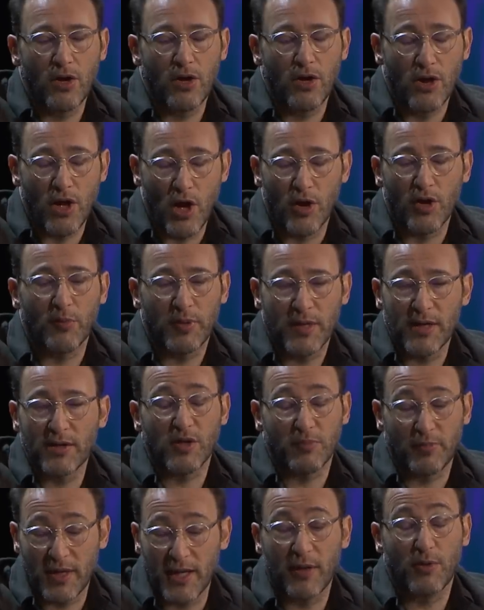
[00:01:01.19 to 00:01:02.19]
the other players
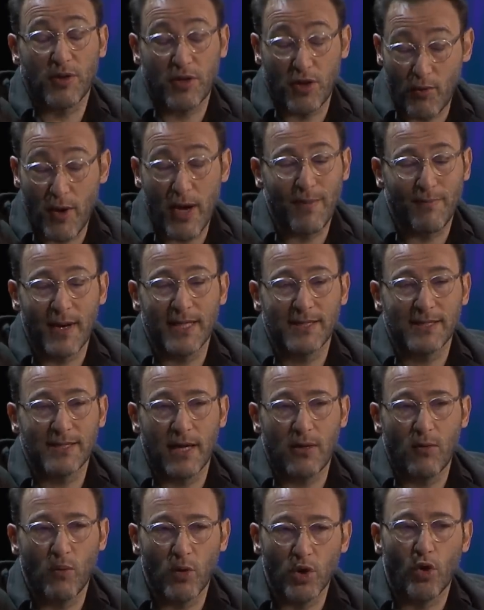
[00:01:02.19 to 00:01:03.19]
are playing with the right
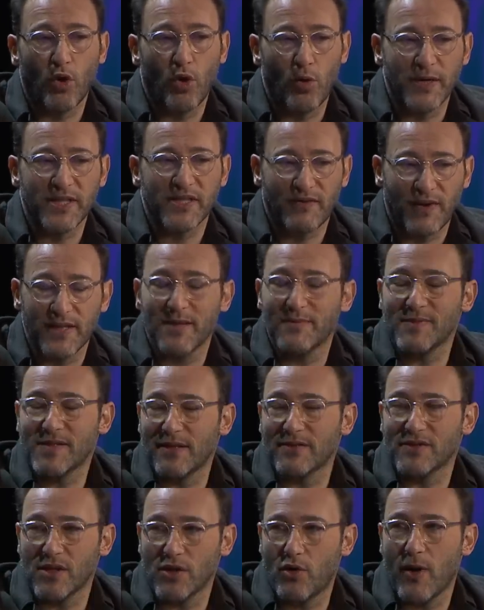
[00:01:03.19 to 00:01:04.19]
mindset, will always find
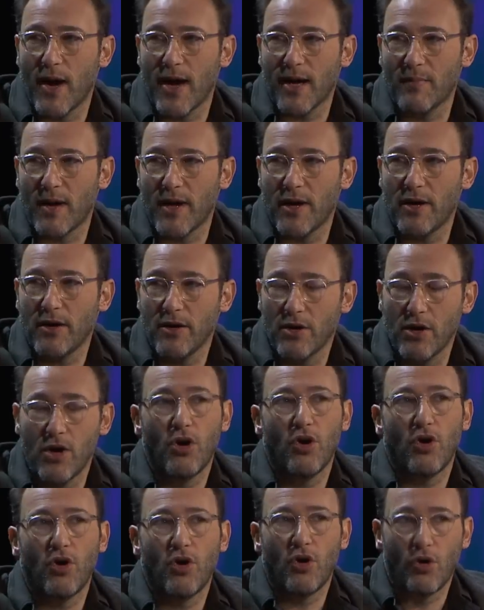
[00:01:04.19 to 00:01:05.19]
themselves in quagmire,
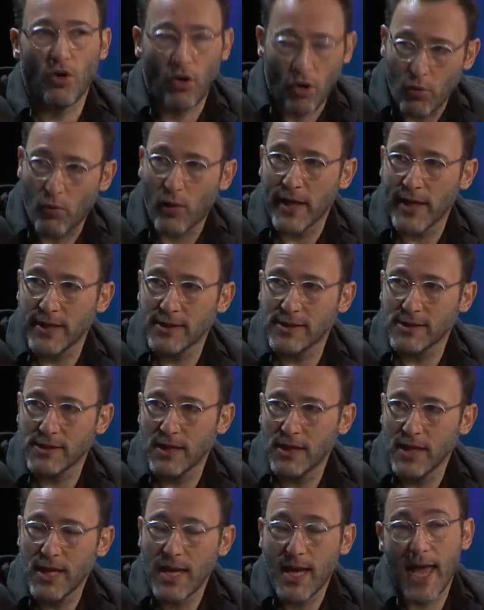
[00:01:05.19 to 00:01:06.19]
always.
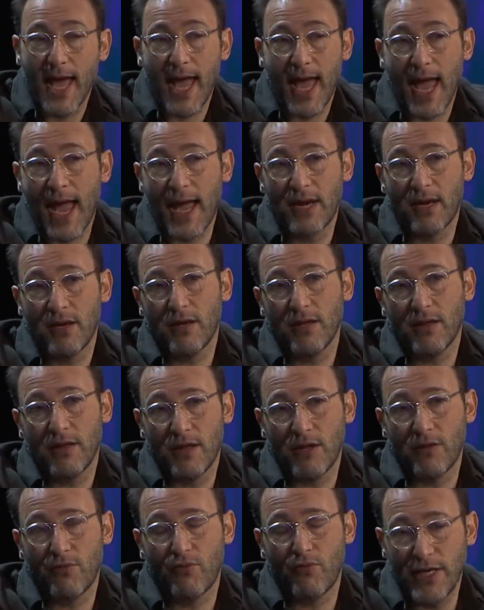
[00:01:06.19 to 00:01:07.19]
And
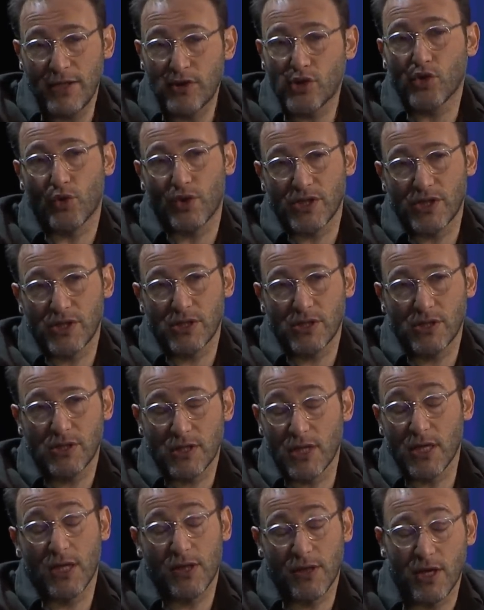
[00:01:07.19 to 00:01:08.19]
the resource,
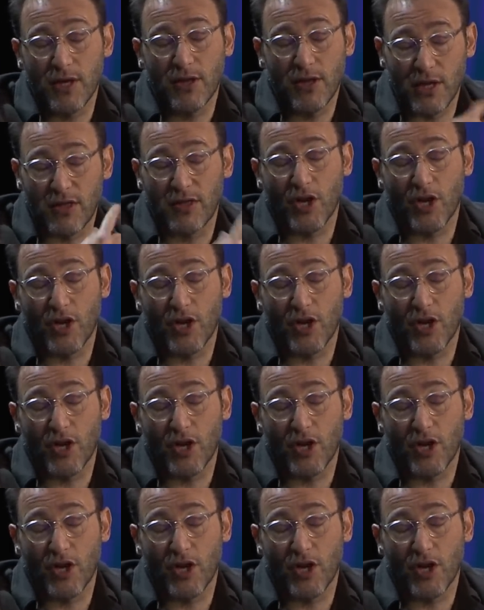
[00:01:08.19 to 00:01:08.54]
the, the, the, the